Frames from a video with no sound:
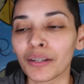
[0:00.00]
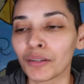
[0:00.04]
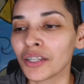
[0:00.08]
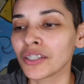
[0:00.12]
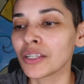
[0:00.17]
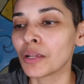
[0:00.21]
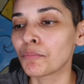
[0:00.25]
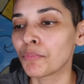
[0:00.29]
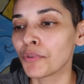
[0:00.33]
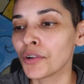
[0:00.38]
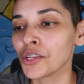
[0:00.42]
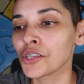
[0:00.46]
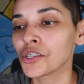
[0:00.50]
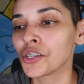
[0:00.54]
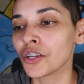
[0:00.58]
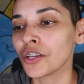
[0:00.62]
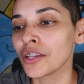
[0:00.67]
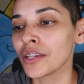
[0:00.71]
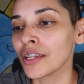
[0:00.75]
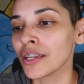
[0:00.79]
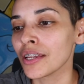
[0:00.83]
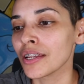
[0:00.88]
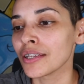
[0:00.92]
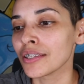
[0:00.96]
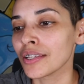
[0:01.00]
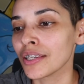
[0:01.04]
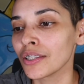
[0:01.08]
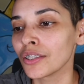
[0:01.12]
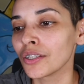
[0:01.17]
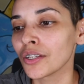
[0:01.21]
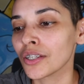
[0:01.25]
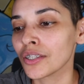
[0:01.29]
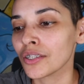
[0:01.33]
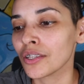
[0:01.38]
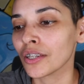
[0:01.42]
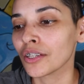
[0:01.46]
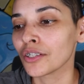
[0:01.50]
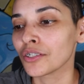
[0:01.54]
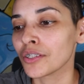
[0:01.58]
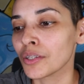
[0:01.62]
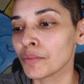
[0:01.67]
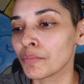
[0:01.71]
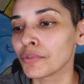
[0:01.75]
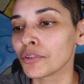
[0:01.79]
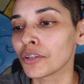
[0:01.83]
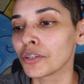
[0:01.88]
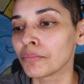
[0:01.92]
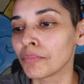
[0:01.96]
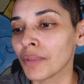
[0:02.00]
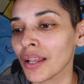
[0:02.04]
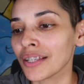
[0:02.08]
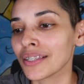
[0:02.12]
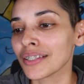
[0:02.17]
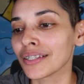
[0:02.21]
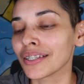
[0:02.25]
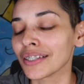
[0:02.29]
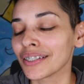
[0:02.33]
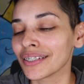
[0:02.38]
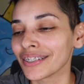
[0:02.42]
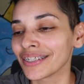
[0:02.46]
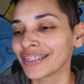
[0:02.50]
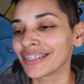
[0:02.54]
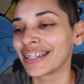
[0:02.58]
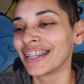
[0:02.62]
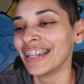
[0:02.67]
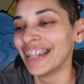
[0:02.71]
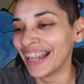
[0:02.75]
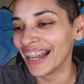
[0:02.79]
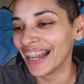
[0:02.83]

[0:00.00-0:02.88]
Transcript: Because I'm pretty sure he is. He looks like a typical Mexican.